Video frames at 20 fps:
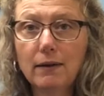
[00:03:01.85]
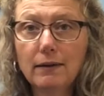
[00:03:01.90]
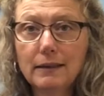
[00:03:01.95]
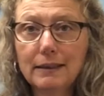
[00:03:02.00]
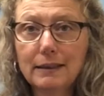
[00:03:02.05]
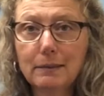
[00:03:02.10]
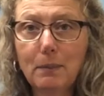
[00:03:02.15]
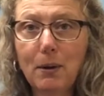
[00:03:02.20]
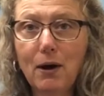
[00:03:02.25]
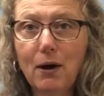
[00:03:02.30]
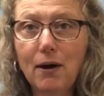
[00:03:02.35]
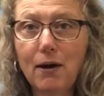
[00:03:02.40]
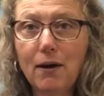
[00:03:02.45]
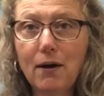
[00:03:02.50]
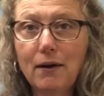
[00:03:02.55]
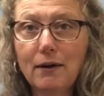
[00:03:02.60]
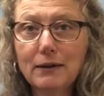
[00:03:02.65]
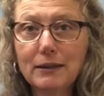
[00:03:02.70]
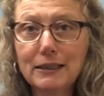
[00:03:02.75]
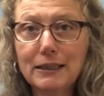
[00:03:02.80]

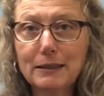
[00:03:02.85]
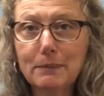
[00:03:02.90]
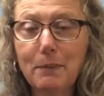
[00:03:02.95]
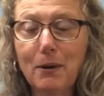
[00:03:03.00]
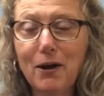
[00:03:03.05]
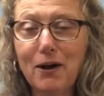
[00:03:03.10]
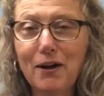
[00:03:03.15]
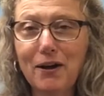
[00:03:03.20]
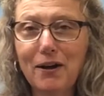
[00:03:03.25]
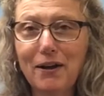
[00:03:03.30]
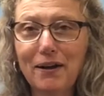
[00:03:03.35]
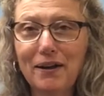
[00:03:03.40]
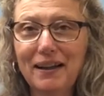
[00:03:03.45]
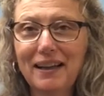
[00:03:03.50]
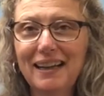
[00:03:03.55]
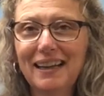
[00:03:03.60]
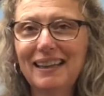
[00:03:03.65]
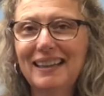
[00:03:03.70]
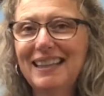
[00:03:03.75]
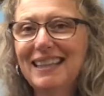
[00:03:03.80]
small, small.
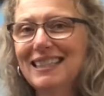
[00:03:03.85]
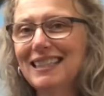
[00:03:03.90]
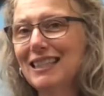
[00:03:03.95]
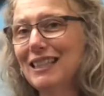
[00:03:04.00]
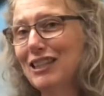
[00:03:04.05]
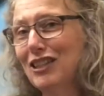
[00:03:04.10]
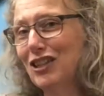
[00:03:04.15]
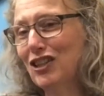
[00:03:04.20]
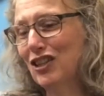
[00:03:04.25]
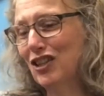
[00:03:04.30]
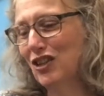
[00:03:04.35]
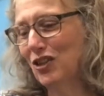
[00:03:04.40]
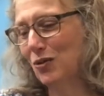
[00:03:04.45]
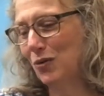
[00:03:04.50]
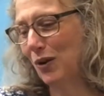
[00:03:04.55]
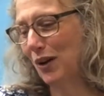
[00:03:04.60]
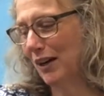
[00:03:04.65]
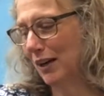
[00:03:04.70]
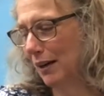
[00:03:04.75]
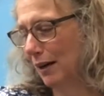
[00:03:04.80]
This is
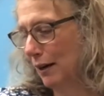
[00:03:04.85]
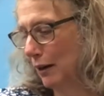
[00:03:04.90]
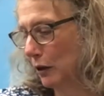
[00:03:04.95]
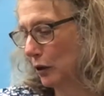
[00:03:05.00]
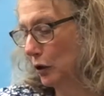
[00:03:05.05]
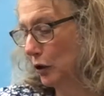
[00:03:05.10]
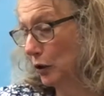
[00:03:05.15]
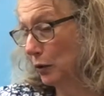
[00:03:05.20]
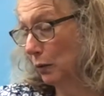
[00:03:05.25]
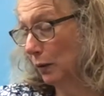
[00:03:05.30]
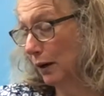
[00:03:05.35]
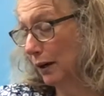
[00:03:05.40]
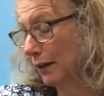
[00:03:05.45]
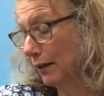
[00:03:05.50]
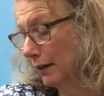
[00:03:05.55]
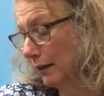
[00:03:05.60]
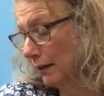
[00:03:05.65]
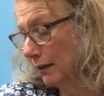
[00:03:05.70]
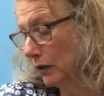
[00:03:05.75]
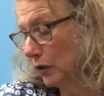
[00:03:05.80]
short, short,
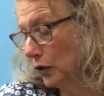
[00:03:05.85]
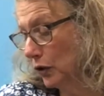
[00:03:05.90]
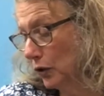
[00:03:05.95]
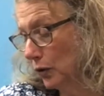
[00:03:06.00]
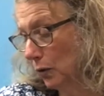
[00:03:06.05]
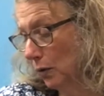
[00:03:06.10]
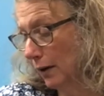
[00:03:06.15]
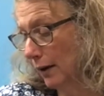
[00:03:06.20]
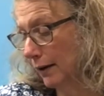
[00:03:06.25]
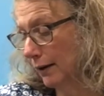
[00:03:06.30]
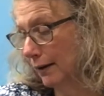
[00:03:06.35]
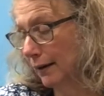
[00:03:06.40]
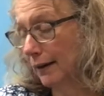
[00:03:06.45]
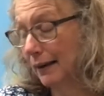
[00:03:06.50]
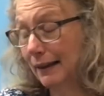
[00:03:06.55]
short.